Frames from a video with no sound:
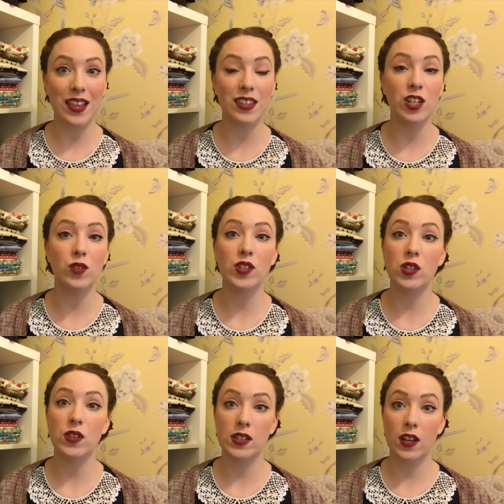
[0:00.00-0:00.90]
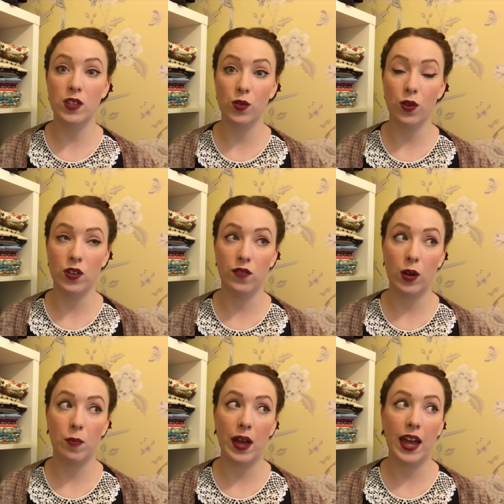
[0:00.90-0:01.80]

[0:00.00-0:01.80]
in the new Suicide Squad film.